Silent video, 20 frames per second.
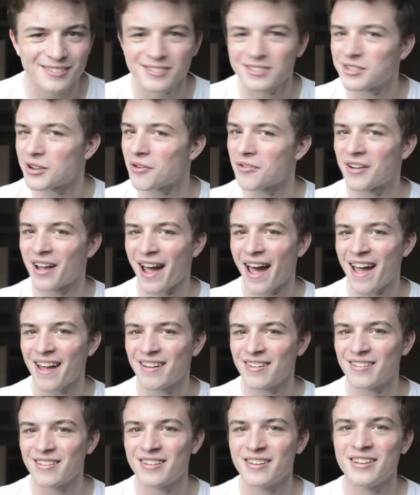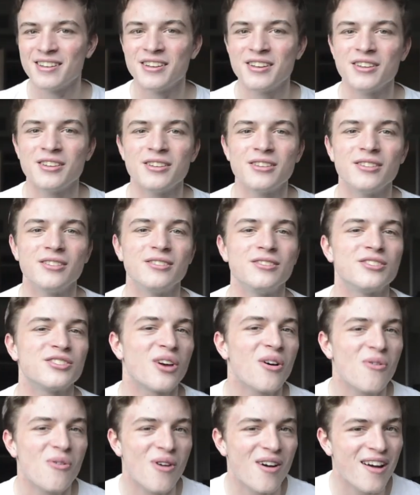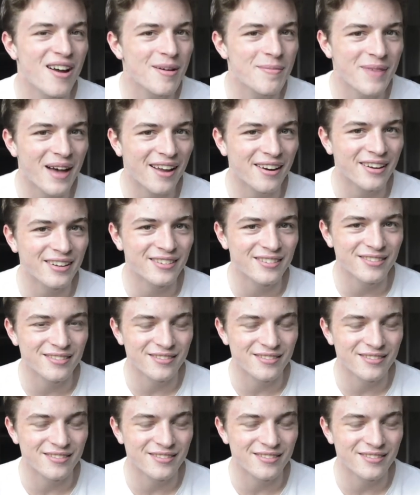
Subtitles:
It's okay. Don't worry about it.